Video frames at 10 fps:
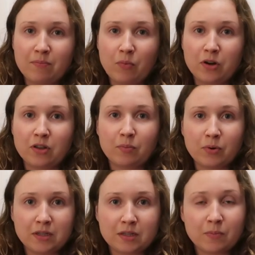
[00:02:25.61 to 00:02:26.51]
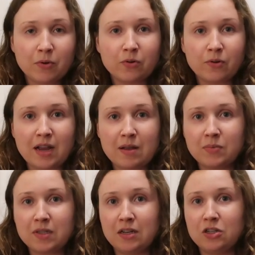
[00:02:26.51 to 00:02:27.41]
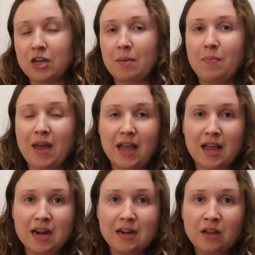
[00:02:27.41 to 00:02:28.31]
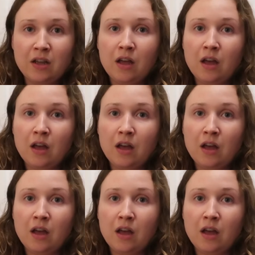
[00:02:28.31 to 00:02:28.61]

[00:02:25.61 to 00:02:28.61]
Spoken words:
one of the principal grapes in Champagne,